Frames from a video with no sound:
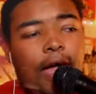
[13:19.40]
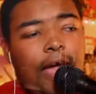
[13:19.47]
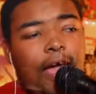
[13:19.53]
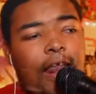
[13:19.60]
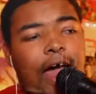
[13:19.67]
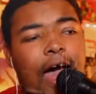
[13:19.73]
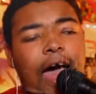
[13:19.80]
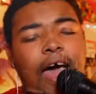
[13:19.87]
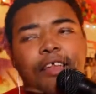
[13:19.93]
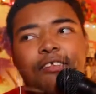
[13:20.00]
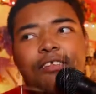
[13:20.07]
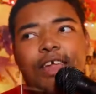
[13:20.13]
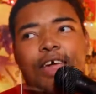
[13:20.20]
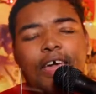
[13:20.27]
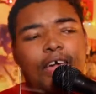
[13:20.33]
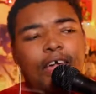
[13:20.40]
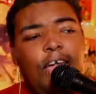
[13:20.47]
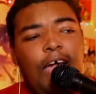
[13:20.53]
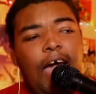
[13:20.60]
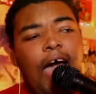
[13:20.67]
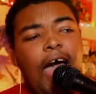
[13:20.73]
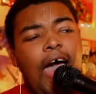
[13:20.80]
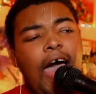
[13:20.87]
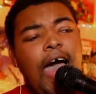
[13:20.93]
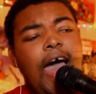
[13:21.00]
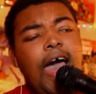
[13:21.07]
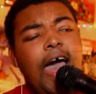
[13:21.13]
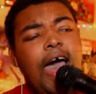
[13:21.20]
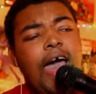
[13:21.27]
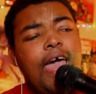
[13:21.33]
This, at least, it gets through things
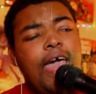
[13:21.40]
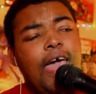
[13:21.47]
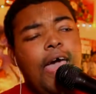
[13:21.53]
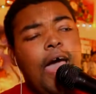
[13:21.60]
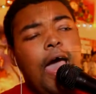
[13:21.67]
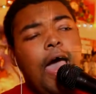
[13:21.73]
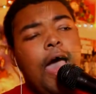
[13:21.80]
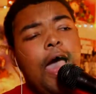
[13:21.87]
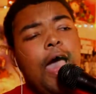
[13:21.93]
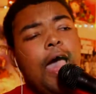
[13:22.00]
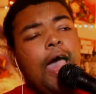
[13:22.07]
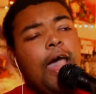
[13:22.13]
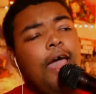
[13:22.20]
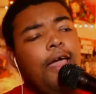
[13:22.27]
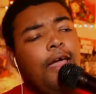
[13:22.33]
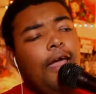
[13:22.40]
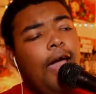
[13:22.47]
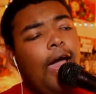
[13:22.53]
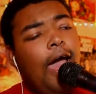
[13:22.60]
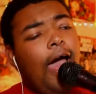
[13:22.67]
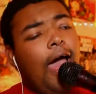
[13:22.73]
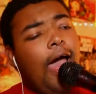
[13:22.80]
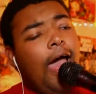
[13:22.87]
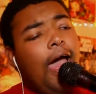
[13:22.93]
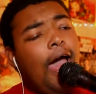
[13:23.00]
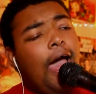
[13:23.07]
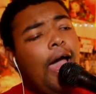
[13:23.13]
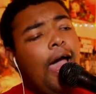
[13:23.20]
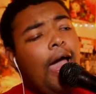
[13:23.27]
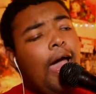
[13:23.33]
fast, and it stays
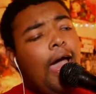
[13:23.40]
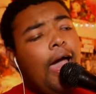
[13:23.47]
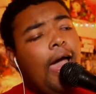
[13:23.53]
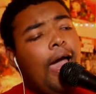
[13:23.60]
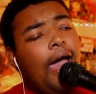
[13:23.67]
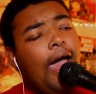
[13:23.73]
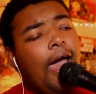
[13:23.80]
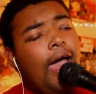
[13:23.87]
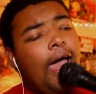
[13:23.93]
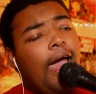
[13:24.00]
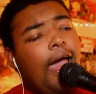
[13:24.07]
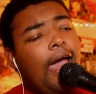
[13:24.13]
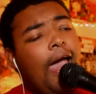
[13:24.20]
kind of fresh in that.